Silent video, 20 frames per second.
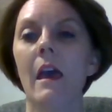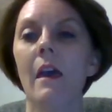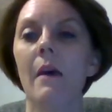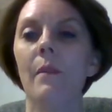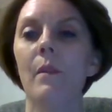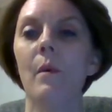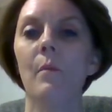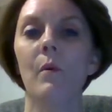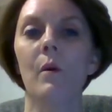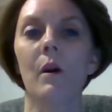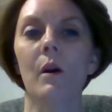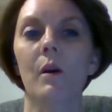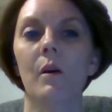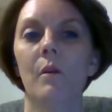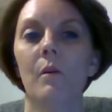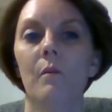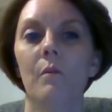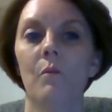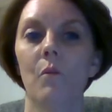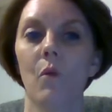In the
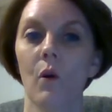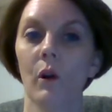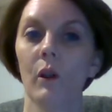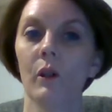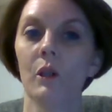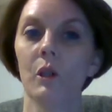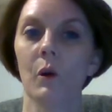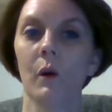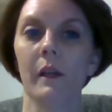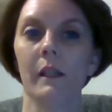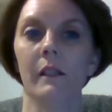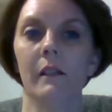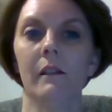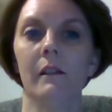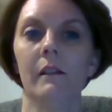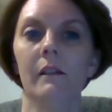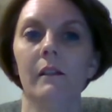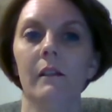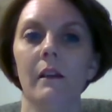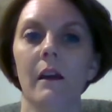book, Moral
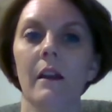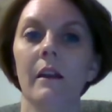Choices,